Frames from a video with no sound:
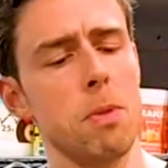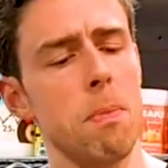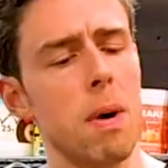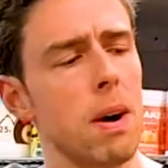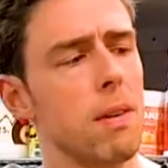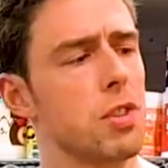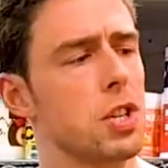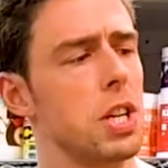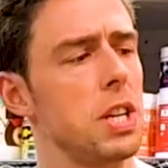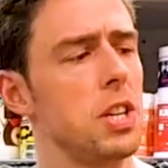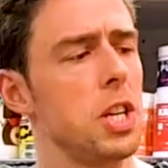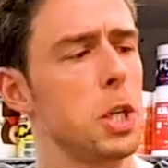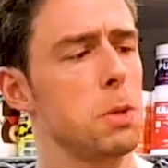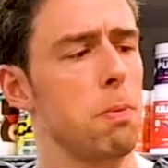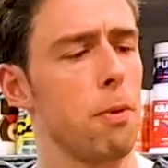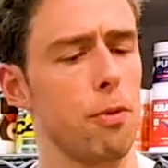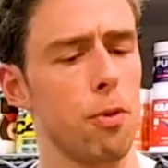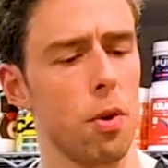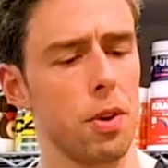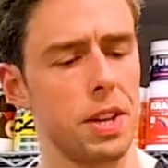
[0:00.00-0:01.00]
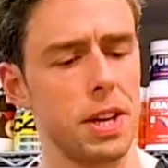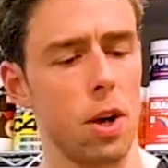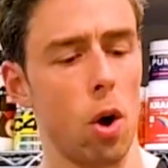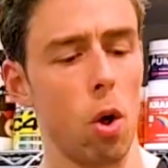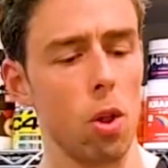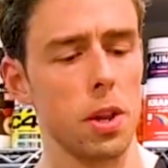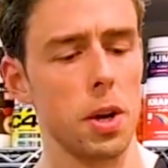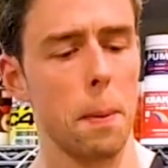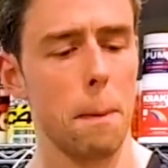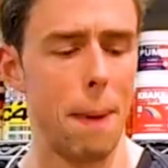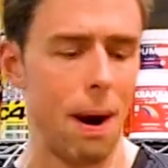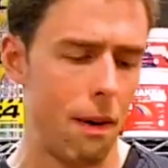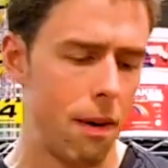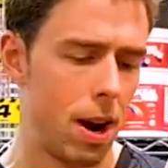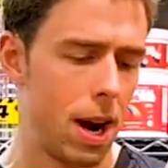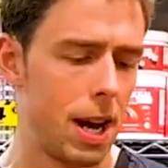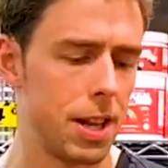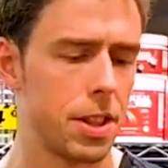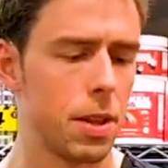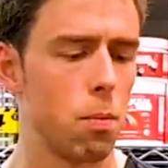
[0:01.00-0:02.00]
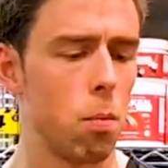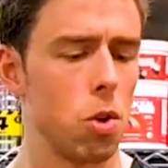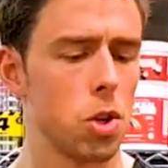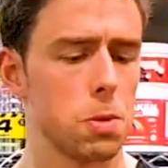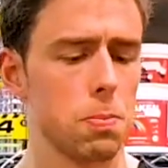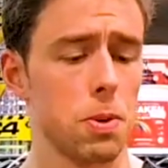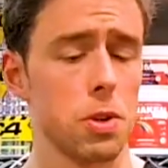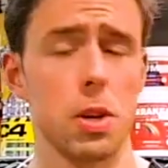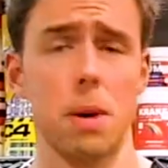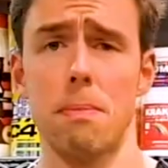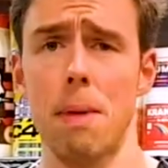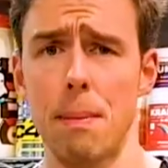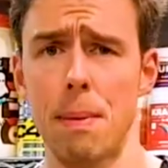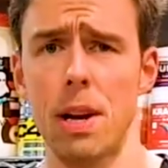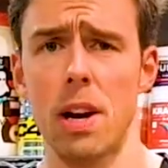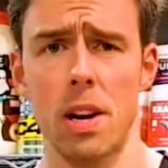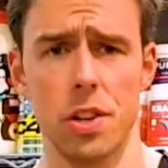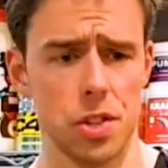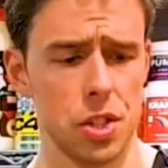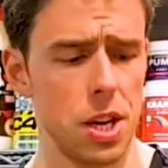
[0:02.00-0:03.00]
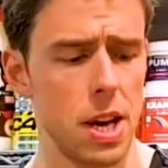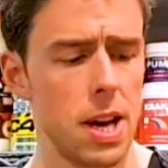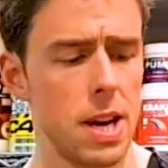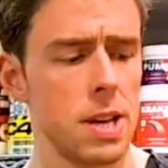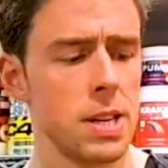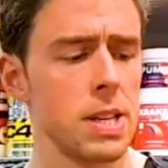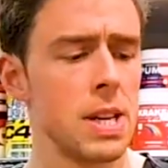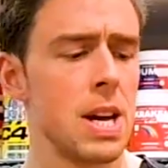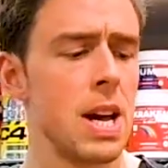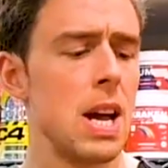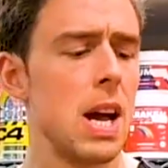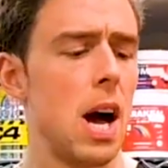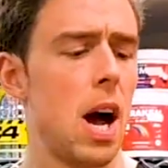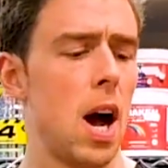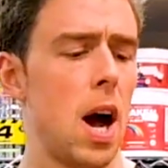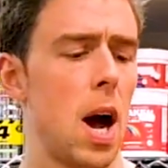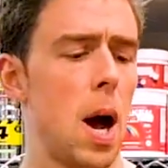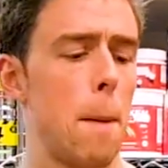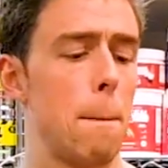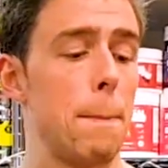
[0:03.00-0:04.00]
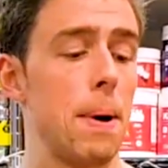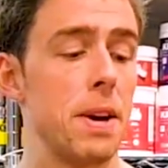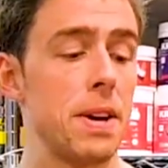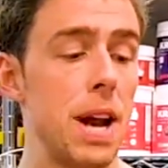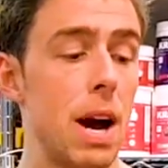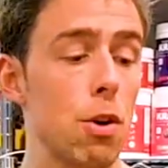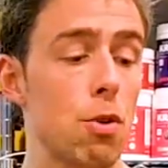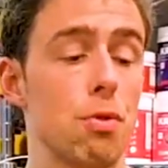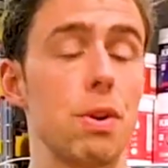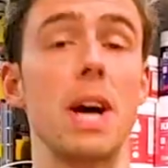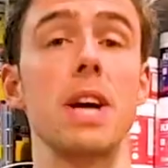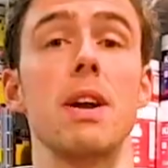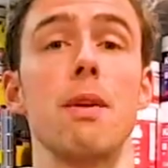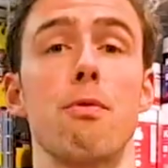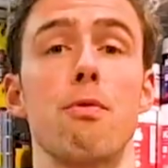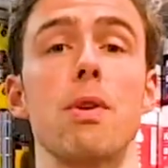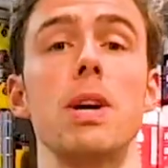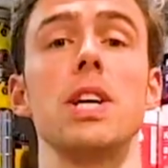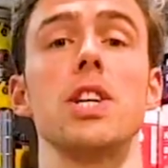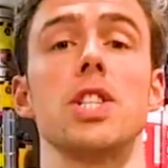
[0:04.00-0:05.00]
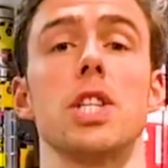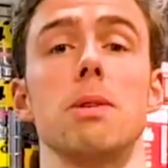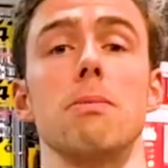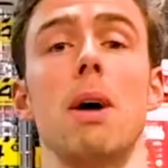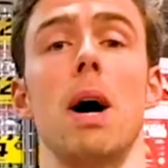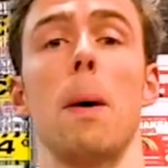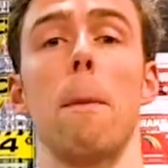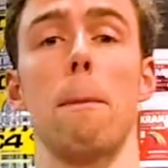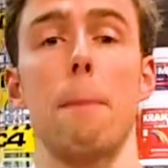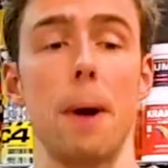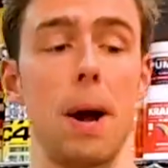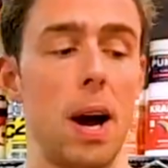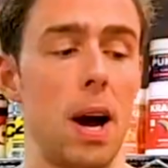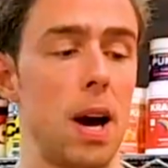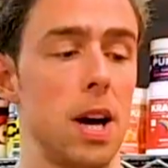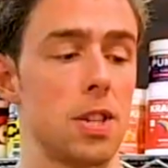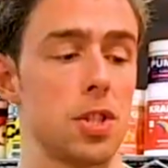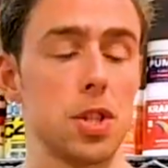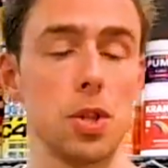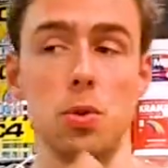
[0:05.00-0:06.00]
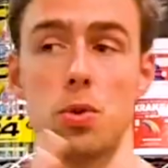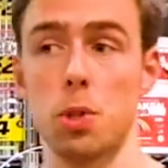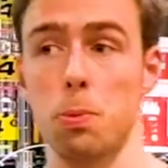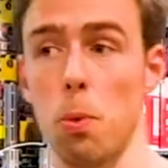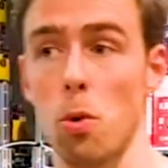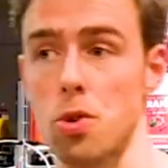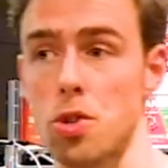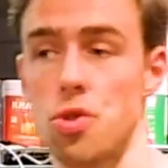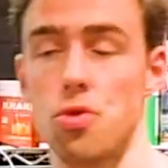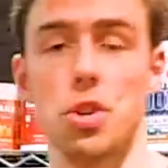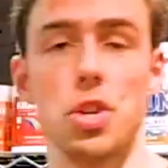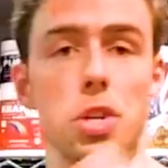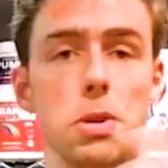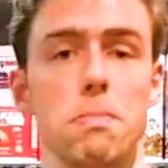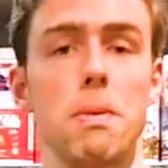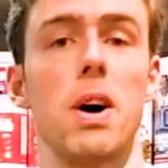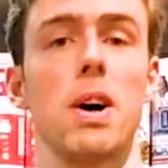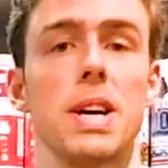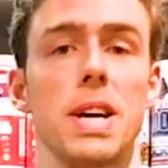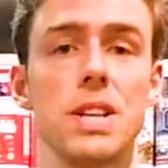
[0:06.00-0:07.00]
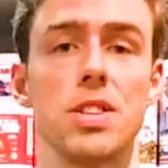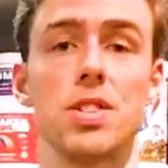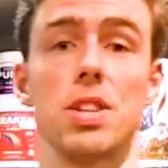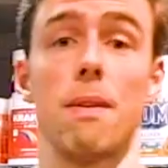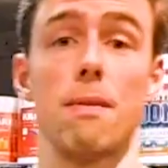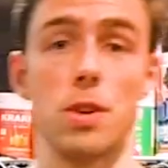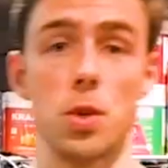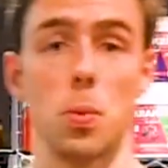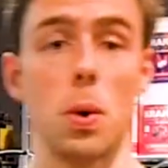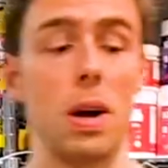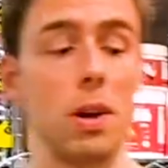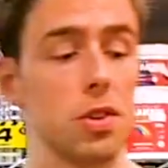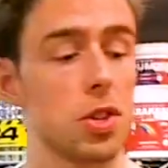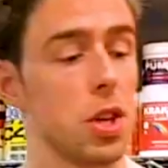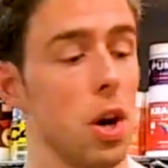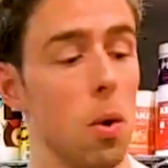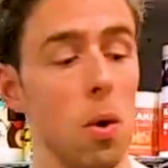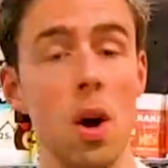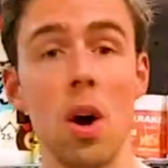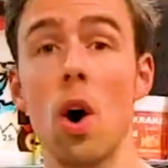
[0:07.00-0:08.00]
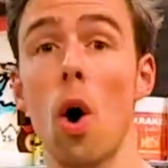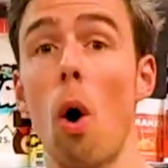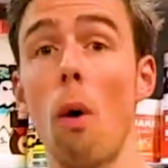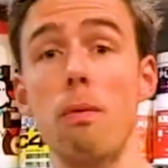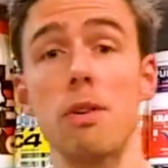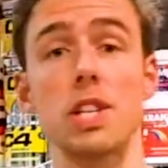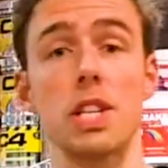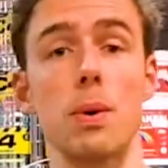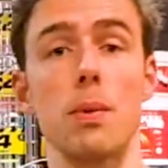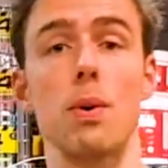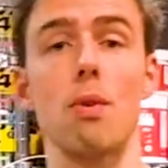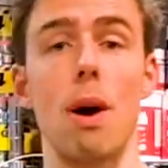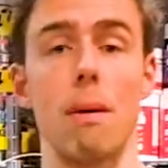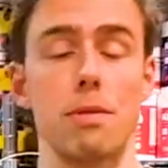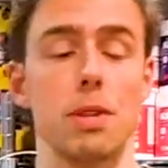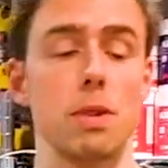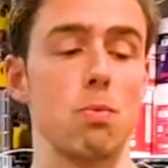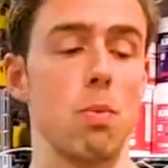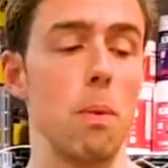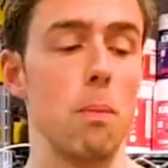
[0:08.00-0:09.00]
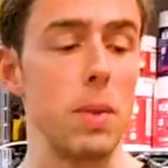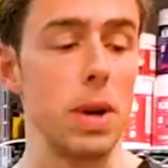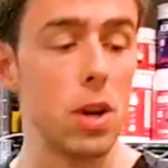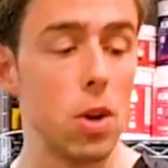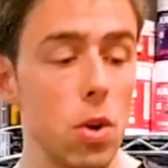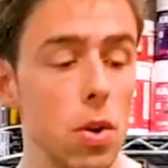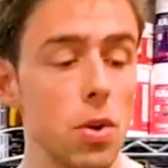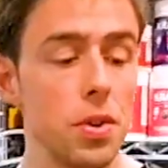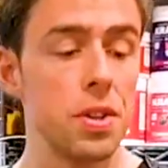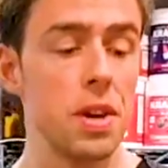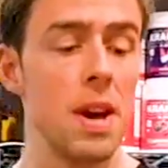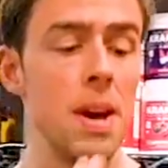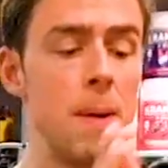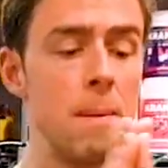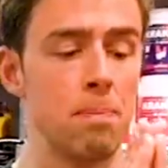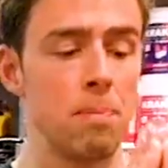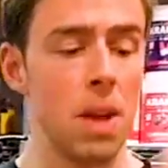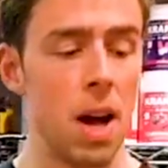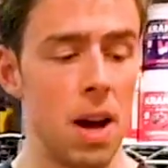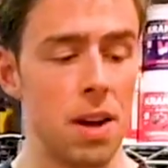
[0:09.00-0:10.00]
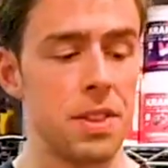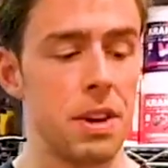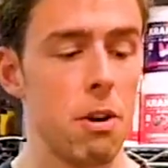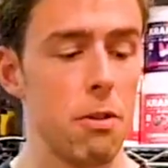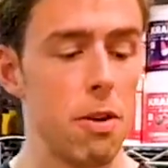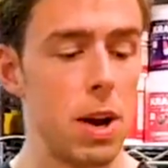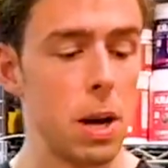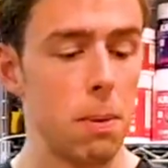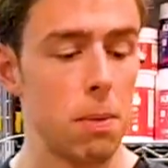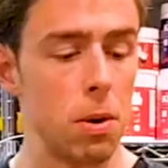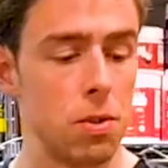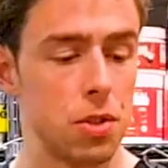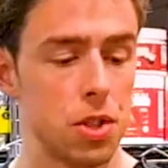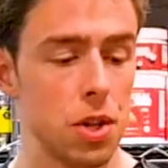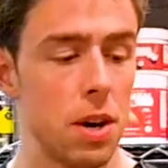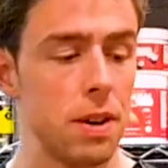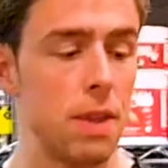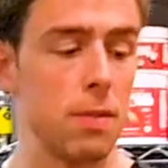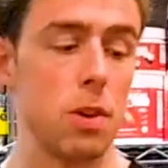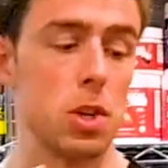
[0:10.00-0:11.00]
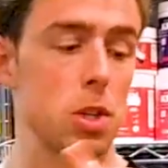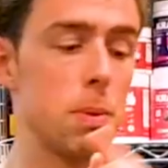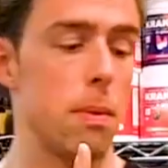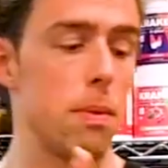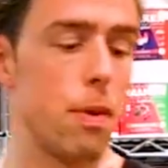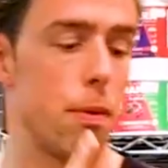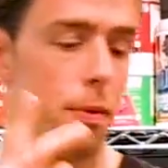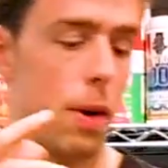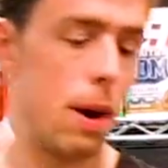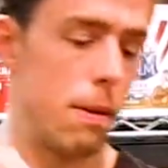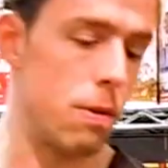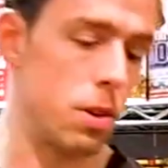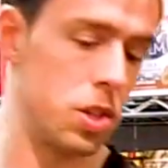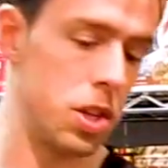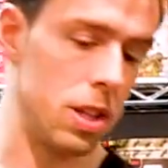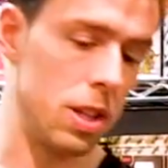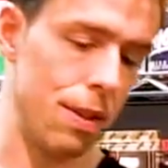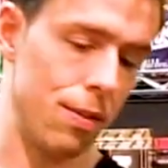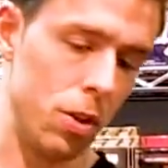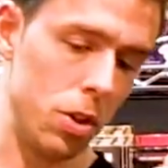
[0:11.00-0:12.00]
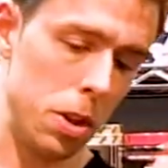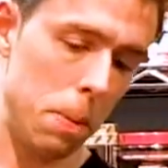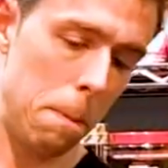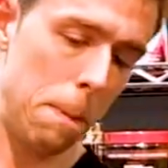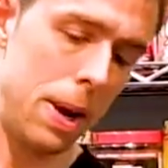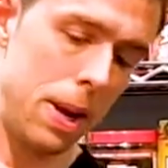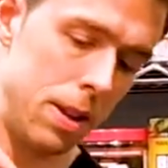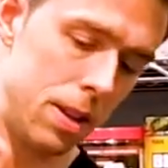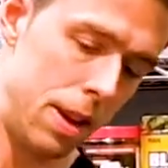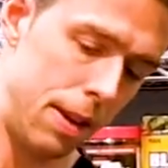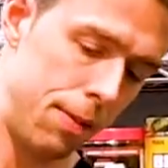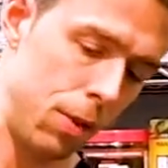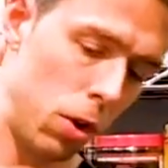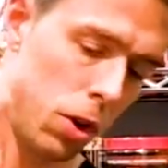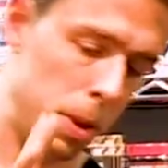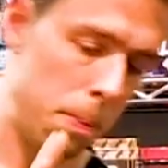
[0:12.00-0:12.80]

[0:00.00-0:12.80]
might have seen these before. I think Holland & Barrett had them once upon a time, maybe last year. But now Grenade have released them up to sports nutrition market and stuff as well. So obviously we grabbed some when we could. They're available on site. They've got some of your favourites in. They've got the mint. They've got the